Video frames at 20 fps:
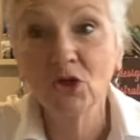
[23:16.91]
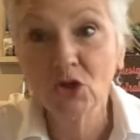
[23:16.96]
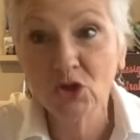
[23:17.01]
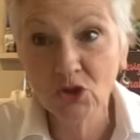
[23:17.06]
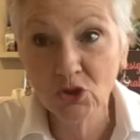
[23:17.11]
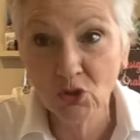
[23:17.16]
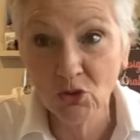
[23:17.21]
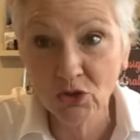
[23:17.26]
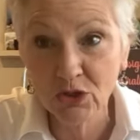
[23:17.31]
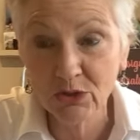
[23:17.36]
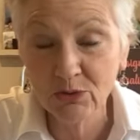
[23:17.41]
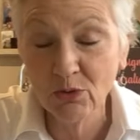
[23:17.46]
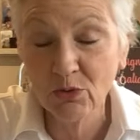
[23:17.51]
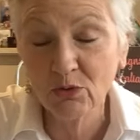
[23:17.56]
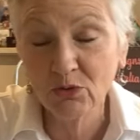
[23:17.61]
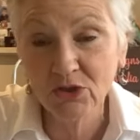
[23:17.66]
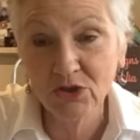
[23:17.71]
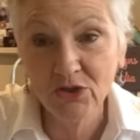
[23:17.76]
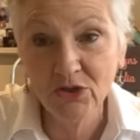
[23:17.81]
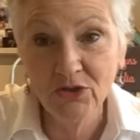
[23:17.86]
Talk to you all
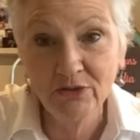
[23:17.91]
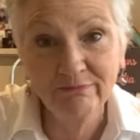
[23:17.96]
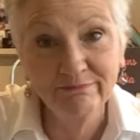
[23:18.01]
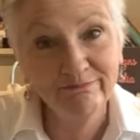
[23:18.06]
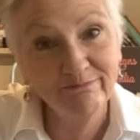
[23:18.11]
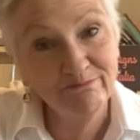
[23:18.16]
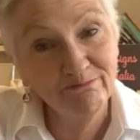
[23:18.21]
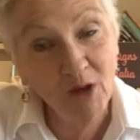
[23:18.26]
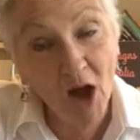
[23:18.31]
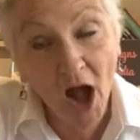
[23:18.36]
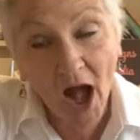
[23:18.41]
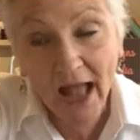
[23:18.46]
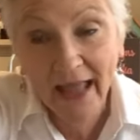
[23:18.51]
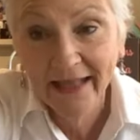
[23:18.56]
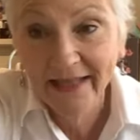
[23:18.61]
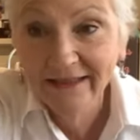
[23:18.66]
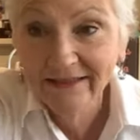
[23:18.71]
soon. Bye.